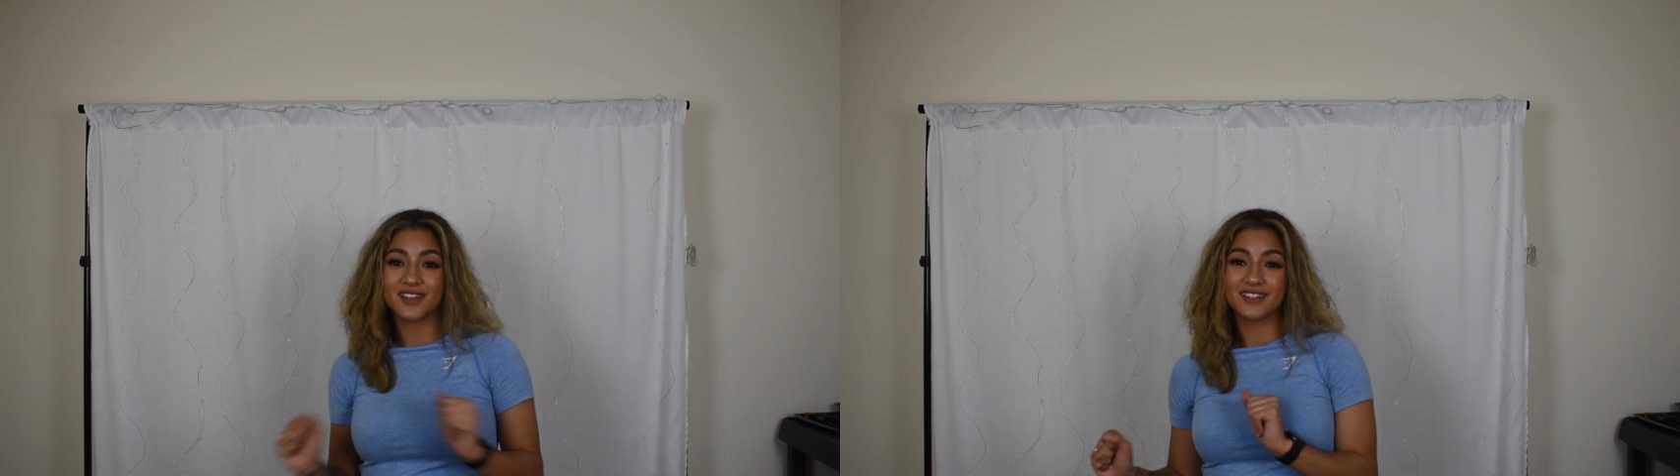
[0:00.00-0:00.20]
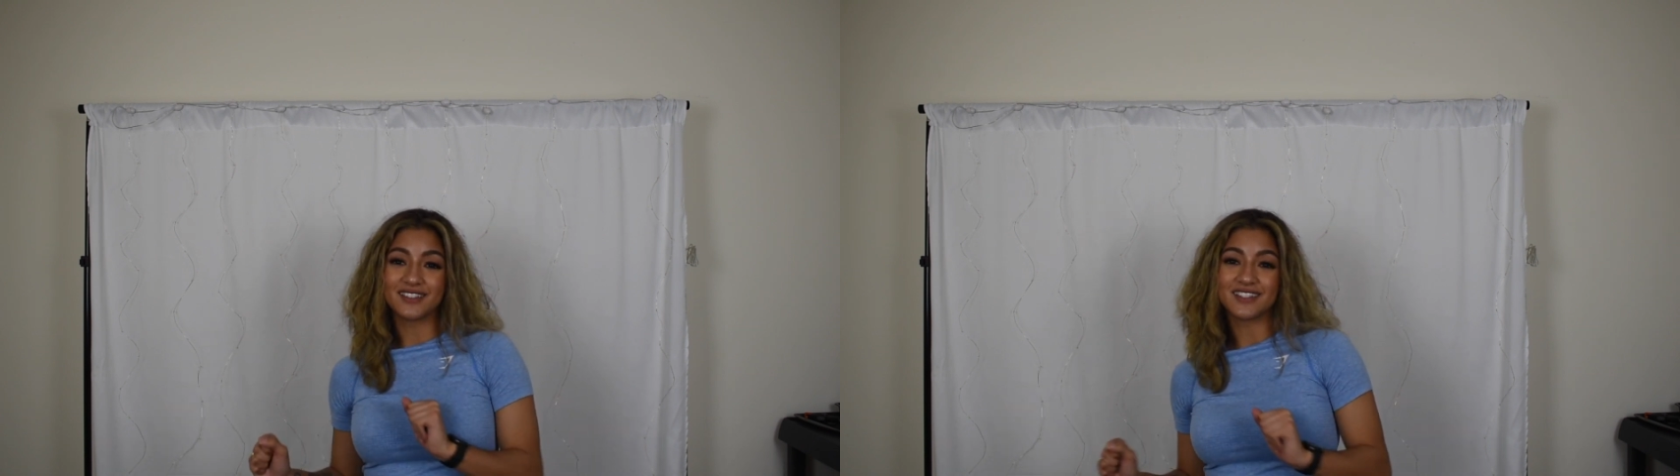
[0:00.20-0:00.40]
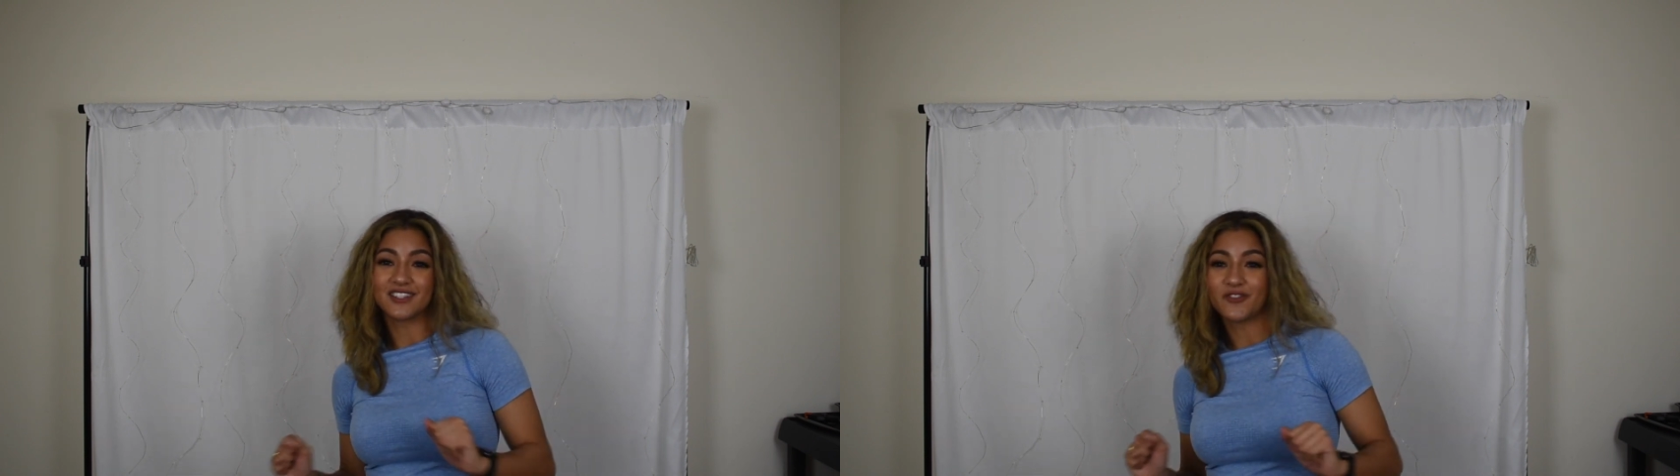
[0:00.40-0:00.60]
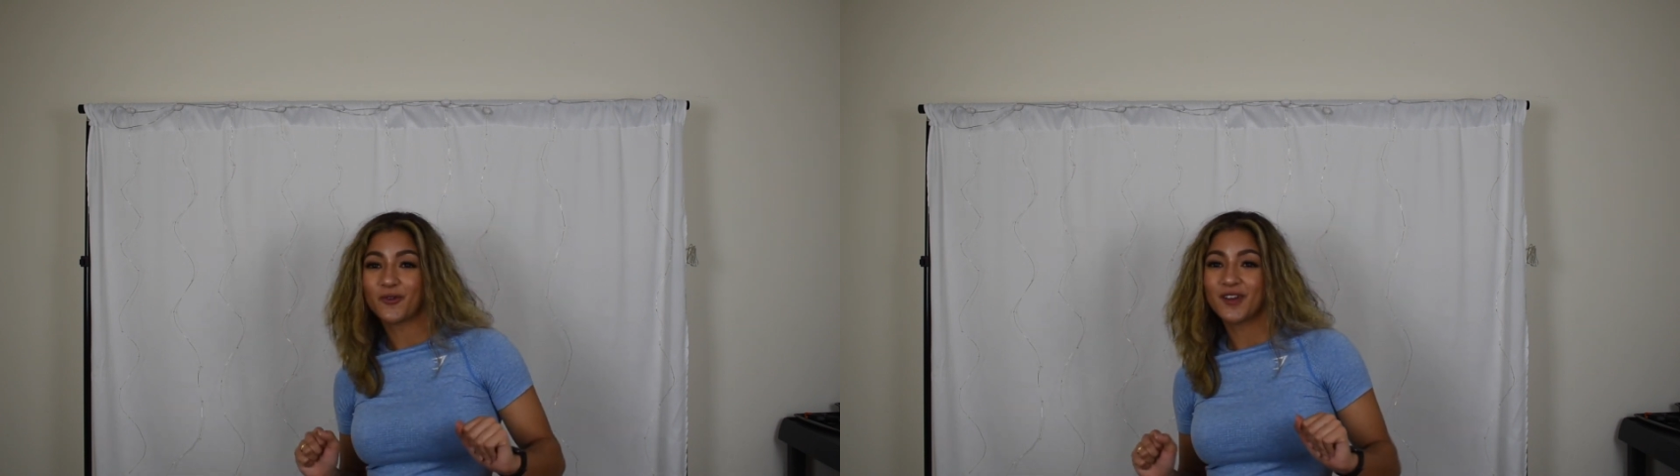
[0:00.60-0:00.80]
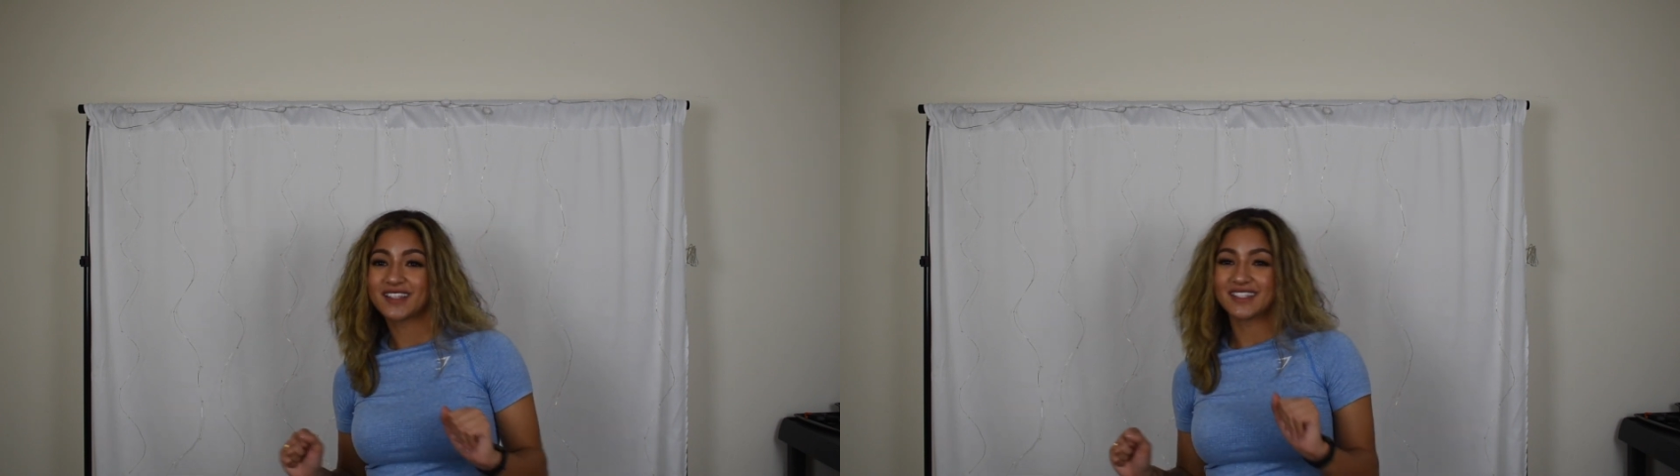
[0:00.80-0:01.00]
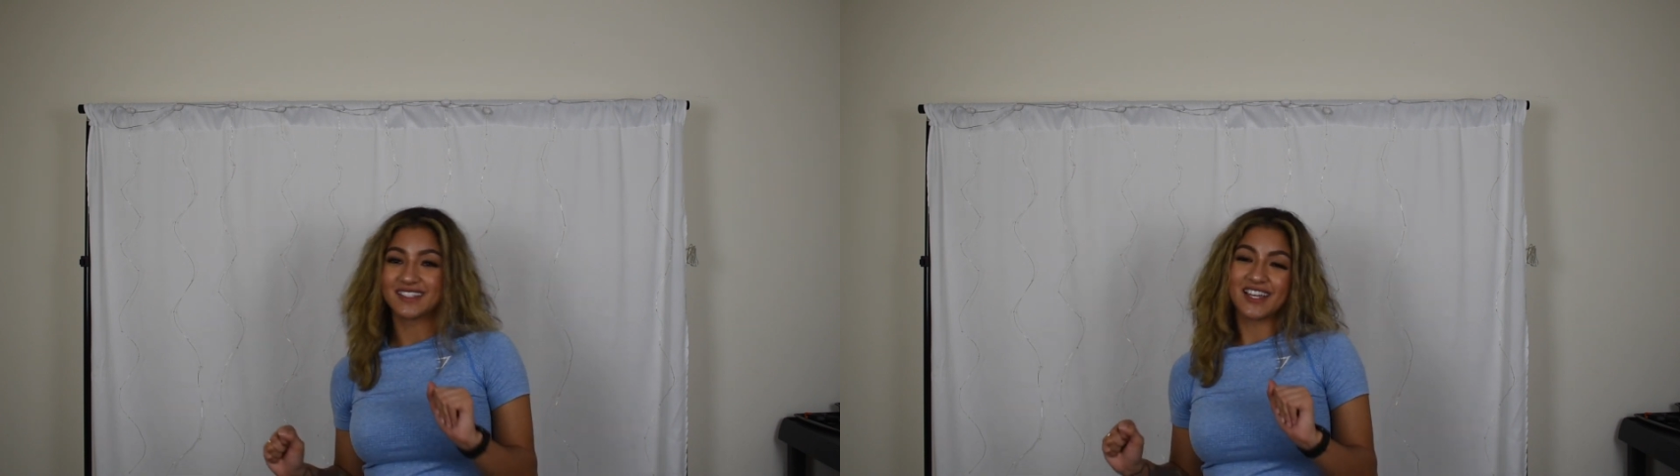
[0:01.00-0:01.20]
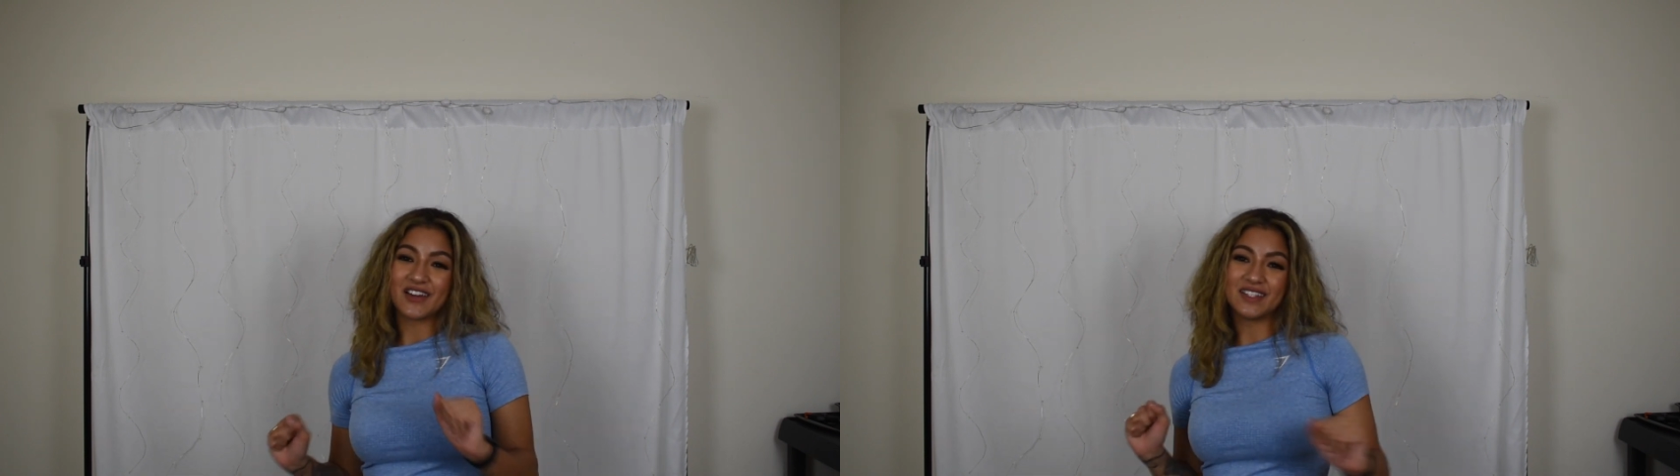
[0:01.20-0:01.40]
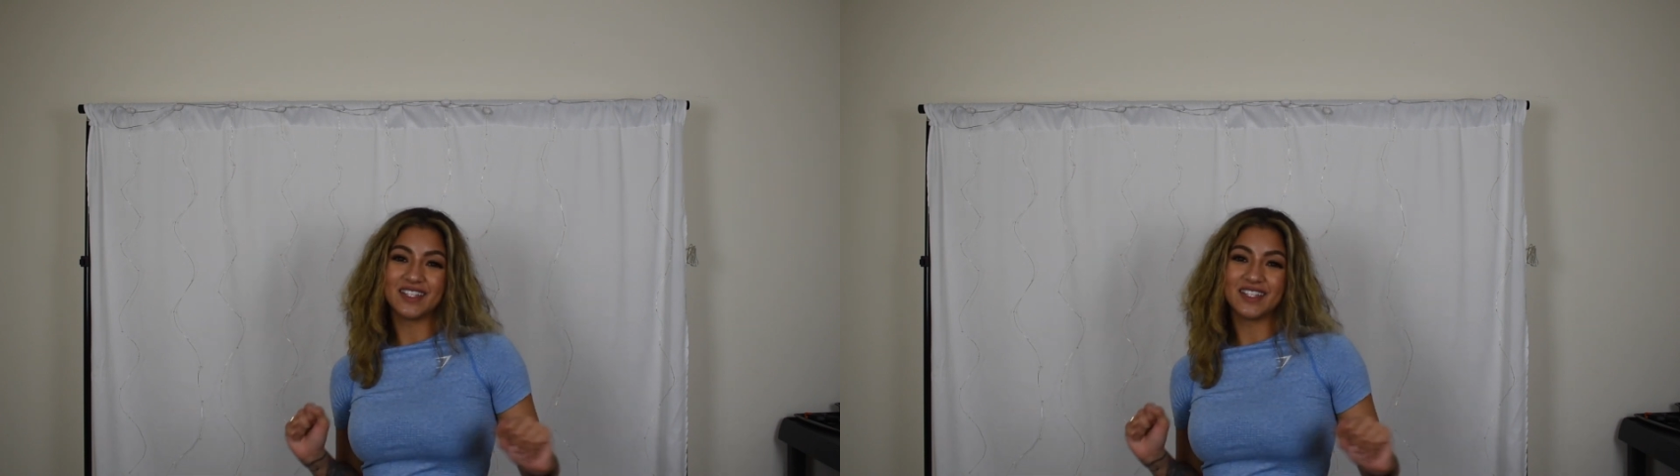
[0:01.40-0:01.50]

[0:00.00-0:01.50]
on and see if it works and see how it